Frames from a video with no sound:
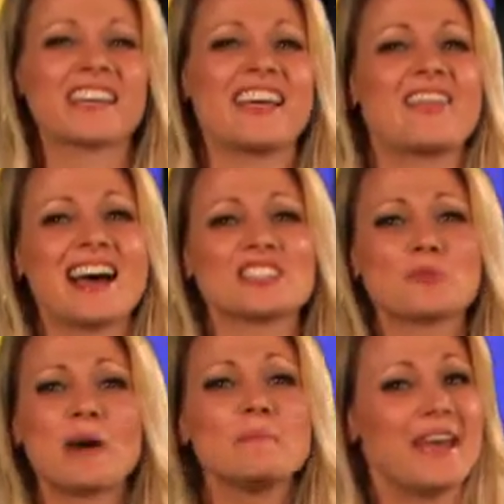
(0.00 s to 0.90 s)
And that's
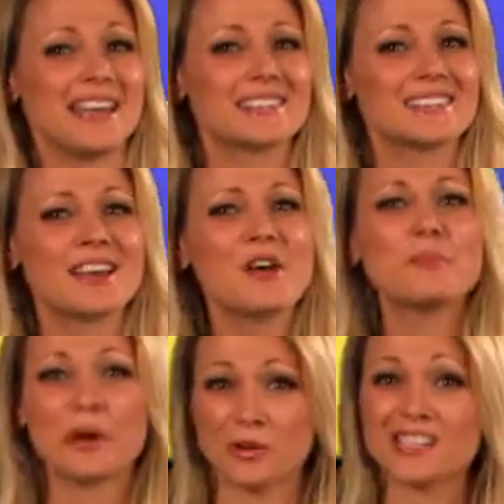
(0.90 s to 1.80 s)
what makes
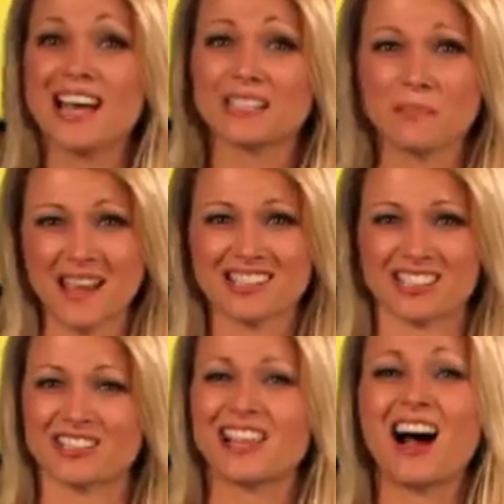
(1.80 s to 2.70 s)
Protect
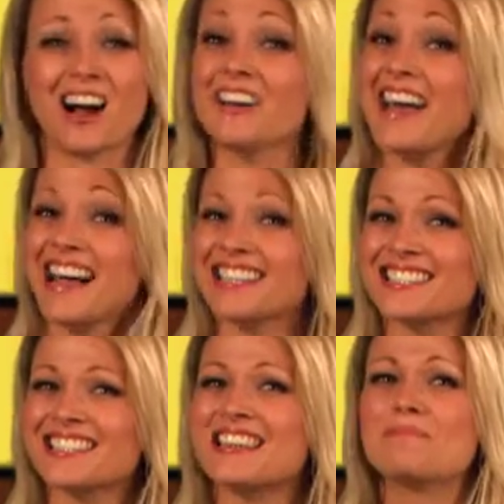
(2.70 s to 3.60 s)
Painters our
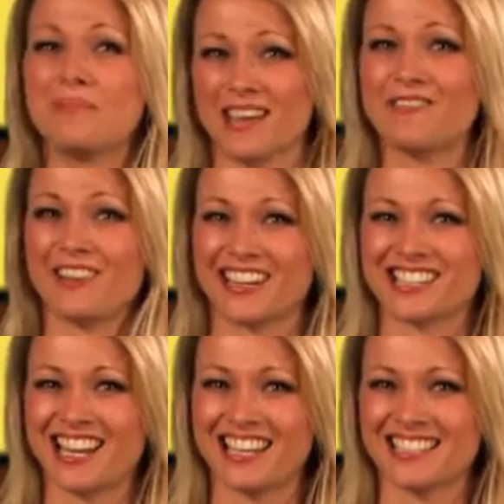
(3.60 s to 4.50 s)
next big
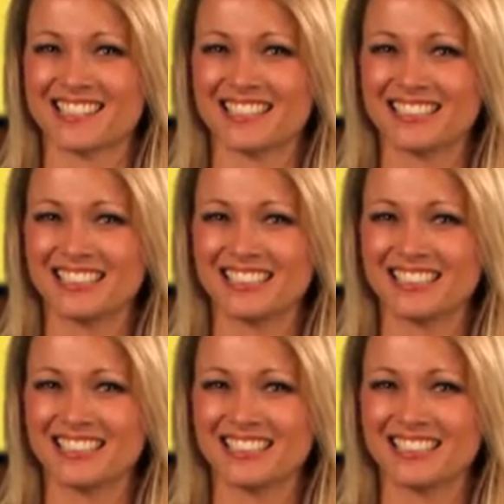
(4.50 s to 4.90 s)
franchise.